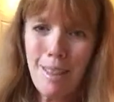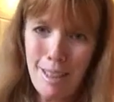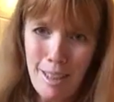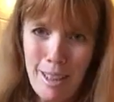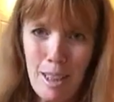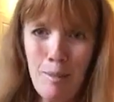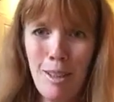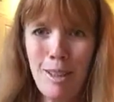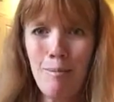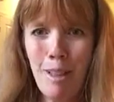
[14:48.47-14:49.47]
unlike the
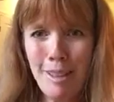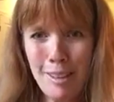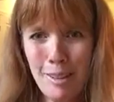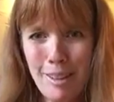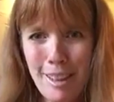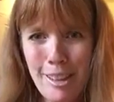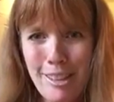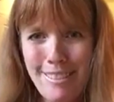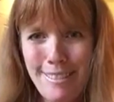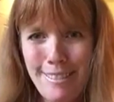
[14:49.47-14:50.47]
American Bar
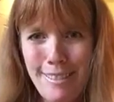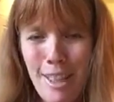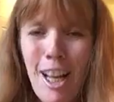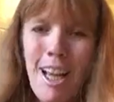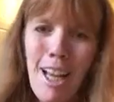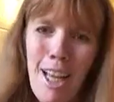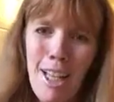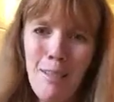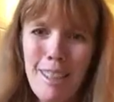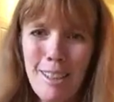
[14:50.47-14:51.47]
Association.
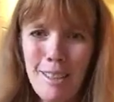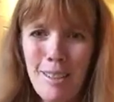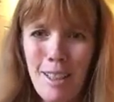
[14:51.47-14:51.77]
Anyways,